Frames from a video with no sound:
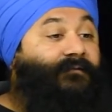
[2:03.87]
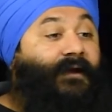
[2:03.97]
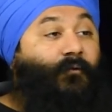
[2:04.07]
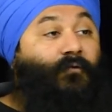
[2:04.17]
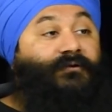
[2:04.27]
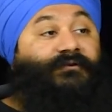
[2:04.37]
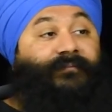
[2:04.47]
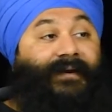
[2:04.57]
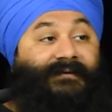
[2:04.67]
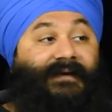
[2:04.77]
in order to
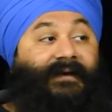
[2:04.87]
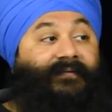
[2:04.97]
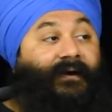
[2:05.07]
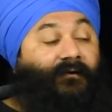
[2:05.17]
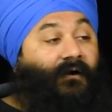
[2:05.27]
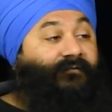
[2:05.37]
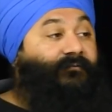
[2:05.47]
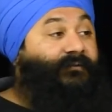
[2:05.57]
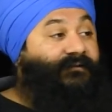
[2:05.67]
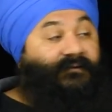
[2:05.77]
maintain that
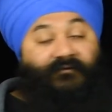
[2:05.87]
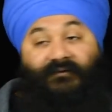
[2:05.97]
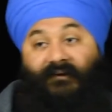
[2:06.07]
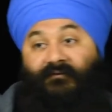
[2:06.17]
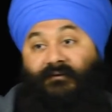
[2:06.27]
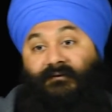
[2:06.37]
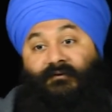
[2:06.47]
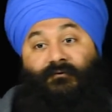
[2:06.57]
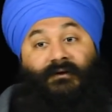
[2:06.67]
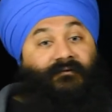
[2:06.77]
causal reads. And there's definitely
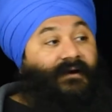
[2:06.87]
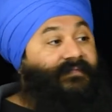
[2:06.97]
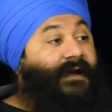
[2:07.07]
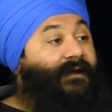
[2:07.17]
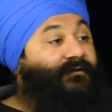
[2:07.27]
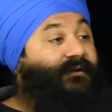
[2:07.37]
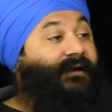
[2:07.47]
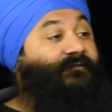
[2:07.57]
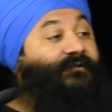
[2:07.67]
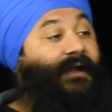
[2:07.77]
tuning around that. You can
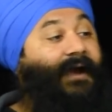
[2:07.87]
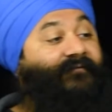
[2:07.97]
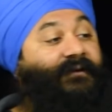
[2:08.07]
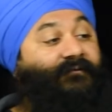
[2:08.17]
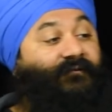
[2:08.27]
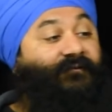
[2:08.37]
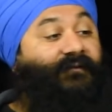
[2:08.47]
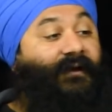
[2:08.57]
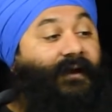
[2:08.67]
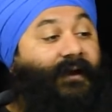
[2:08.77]
actually have it just
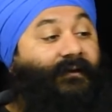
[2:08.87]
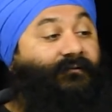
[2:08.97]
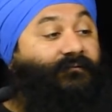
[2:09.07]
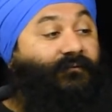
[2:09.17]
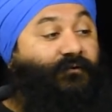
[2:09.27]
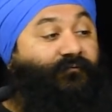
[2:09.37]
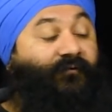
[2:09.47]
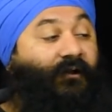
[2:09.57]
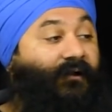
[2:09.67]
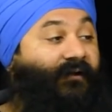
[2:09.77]
say, hey, you
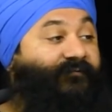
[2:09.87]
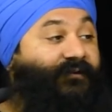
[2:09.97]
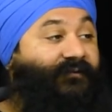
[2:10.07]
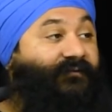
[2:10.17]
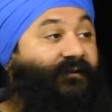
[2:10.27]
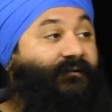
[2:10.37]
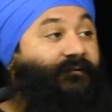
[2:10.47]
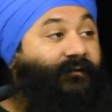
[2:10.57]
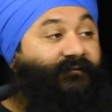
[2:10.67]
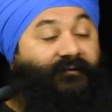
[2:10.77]
fall off, desync,
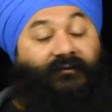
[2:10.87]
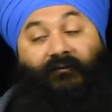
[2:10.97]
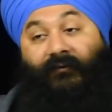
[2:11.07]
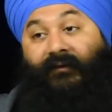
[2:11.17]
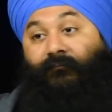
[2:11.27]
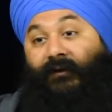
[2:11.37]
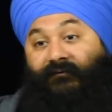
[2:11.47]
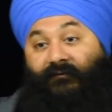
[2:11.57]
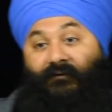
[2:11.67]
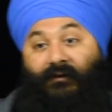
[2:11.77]
let's let the
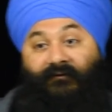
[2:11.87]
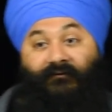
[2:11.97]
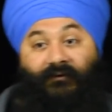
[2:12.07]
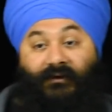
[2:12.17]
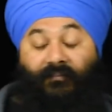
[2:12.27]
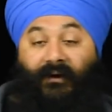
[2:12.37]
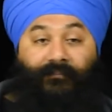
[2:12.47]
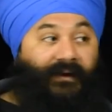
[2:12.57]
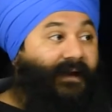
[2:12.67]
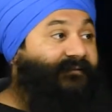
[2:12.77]
rest of the cluster keep
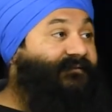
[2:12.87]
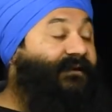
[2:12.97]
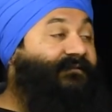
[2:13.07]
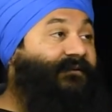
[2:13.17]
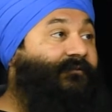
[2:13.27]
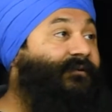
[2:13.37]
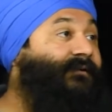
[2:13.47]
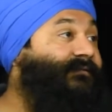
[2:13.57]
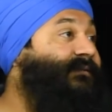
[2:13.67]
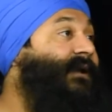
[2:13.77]
up and stay
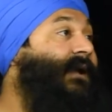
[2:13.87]
synchronous.